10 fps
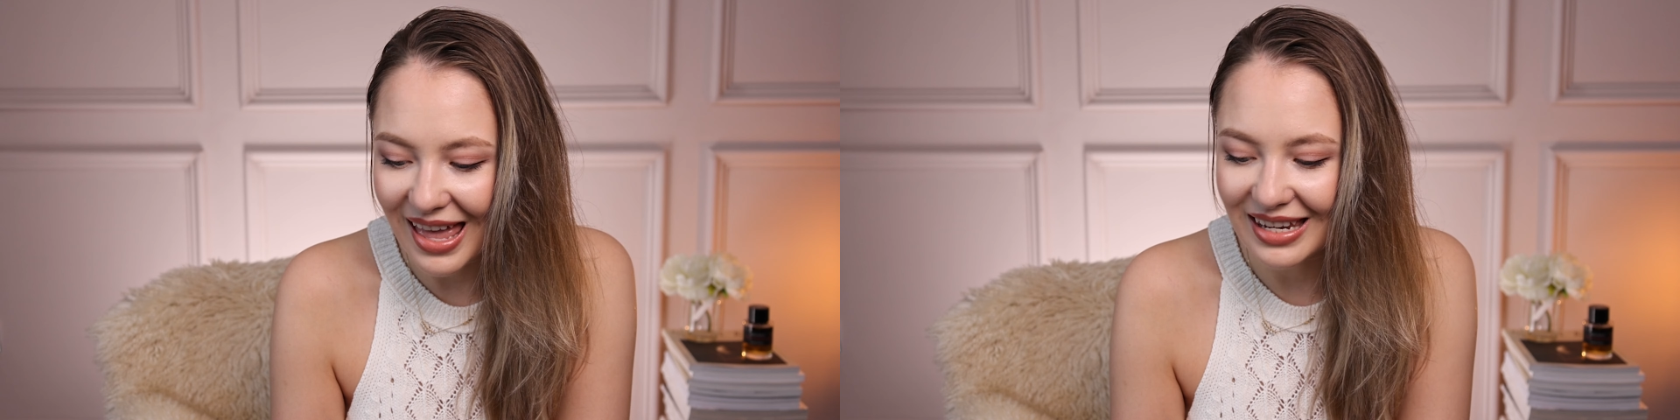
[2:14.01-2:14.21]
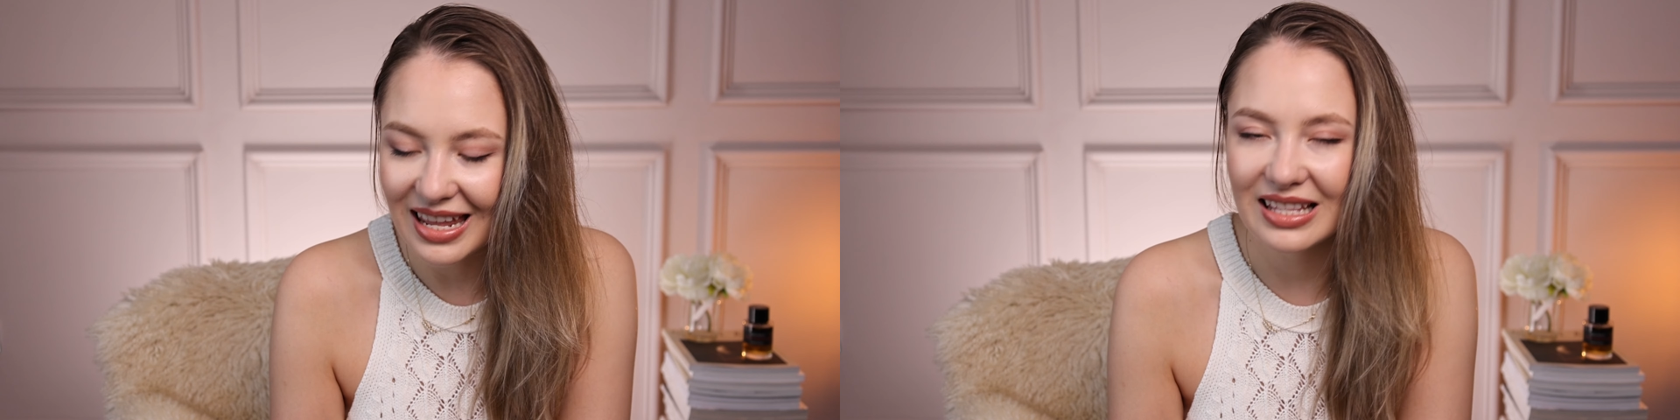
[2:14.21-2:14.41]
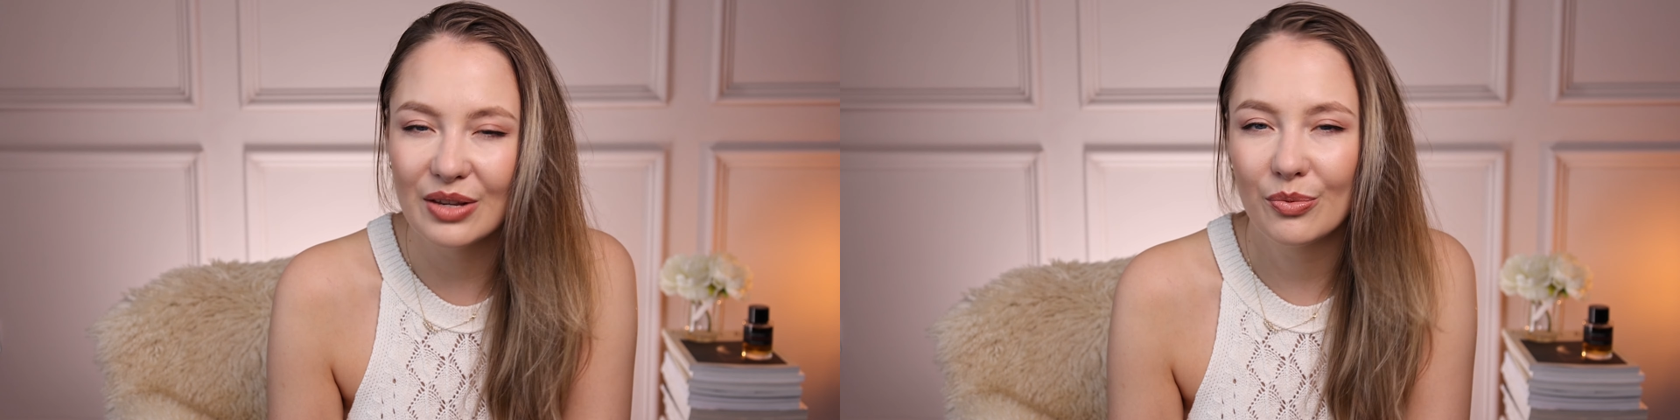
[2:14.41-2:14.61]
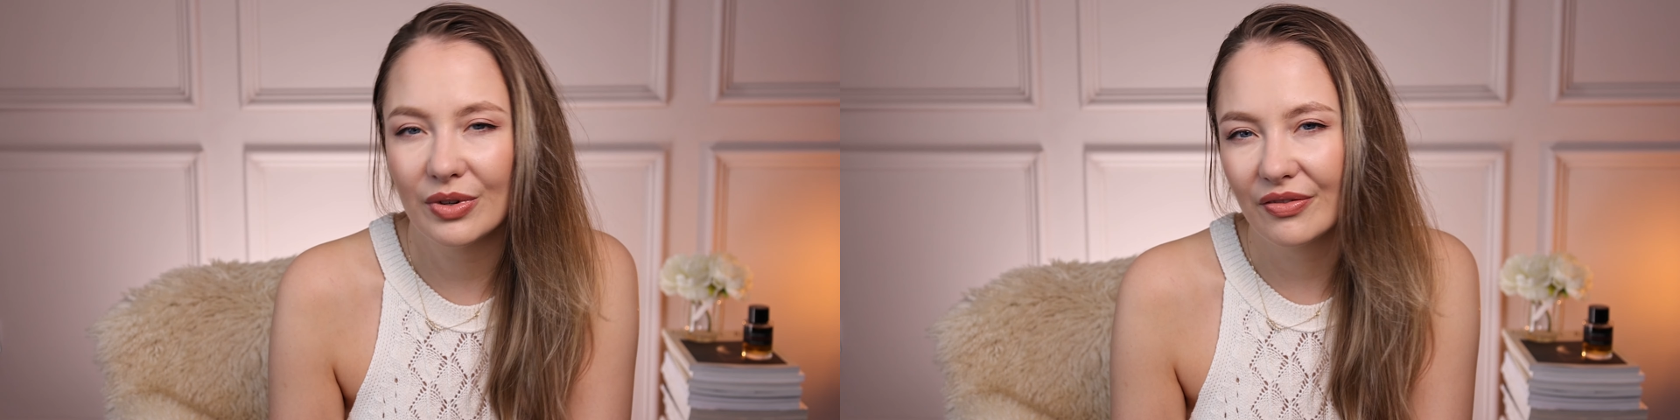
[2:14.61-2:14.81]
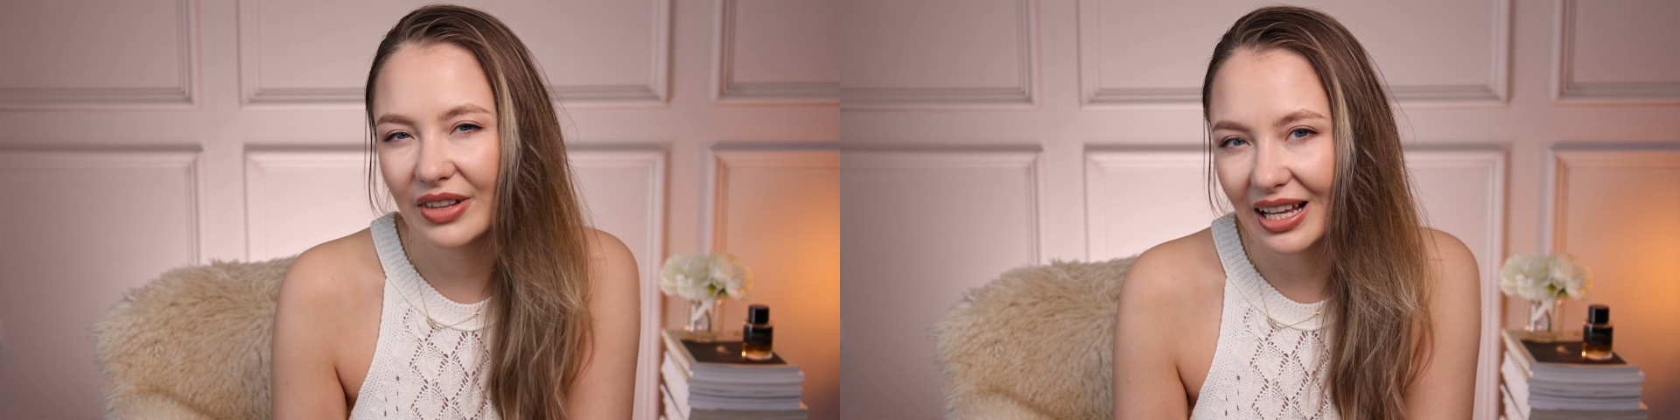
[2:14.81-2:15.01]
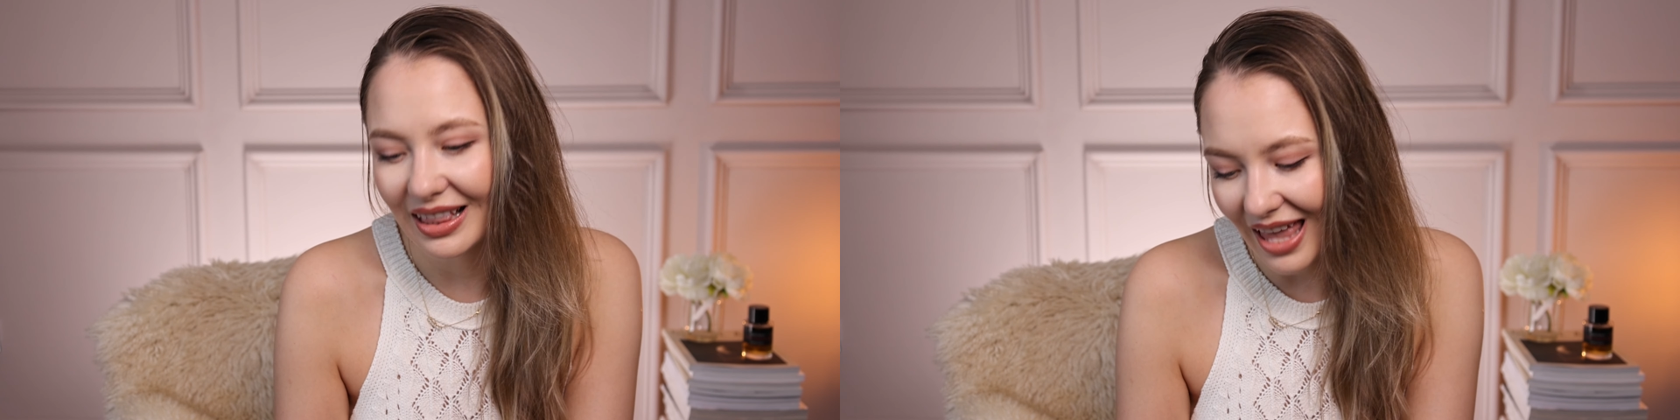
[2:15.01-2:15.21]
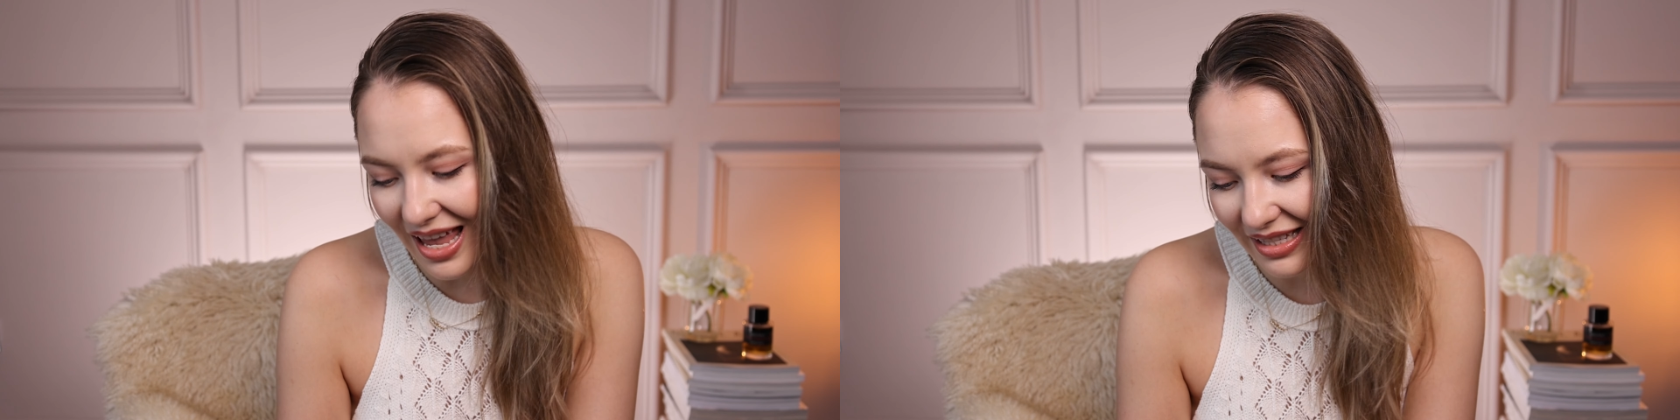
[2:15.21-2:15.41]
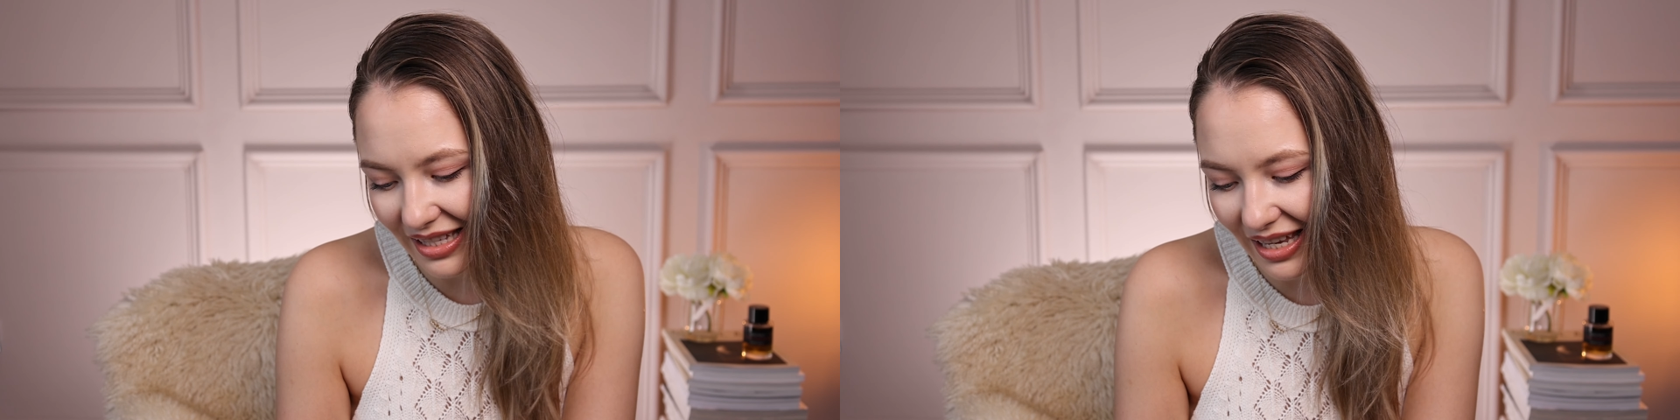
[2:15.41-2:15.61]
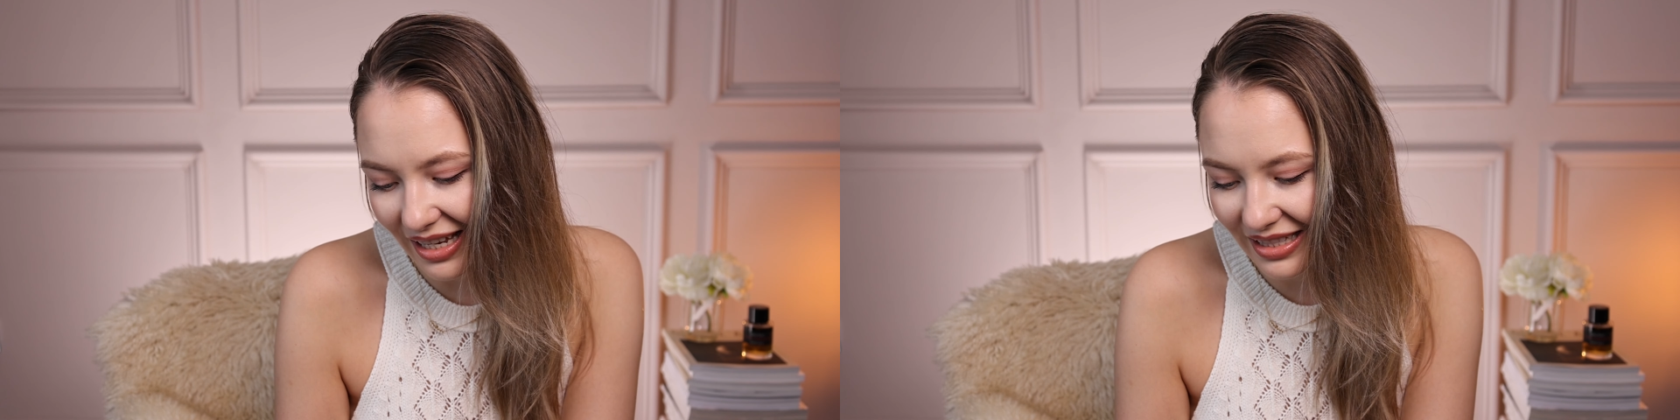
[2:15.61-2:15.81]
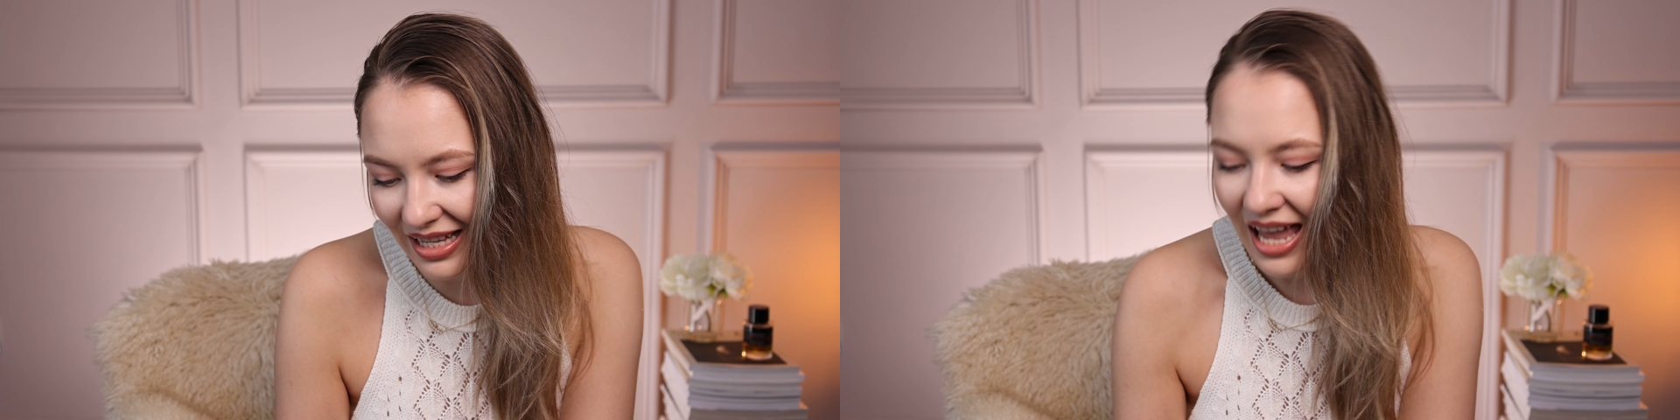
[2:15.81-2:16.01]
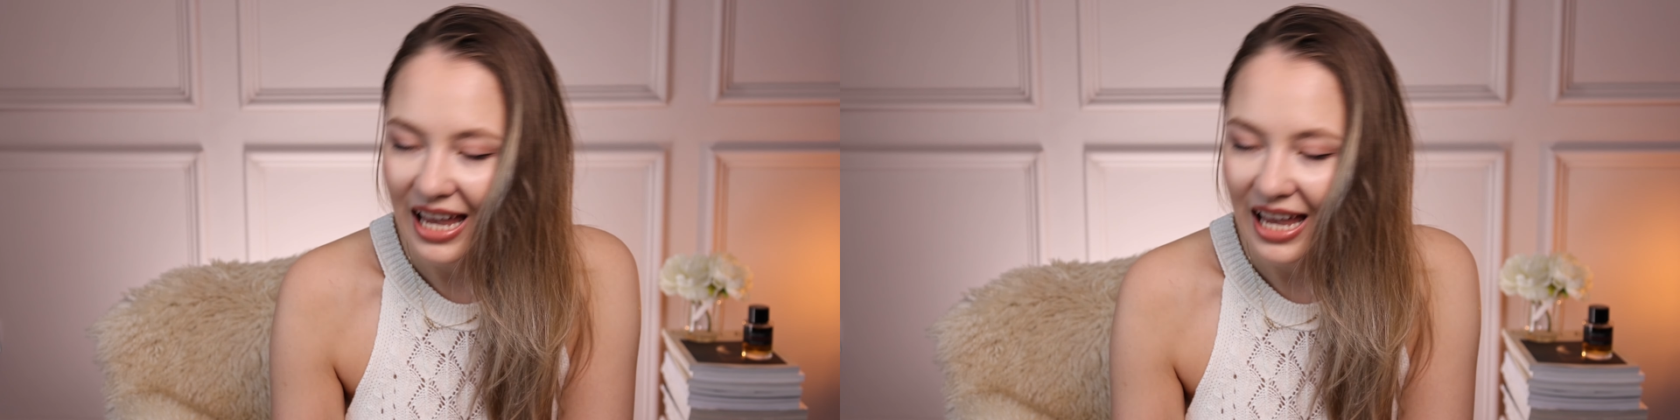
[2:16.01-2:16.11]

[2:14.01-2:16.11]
and it's one of the classics.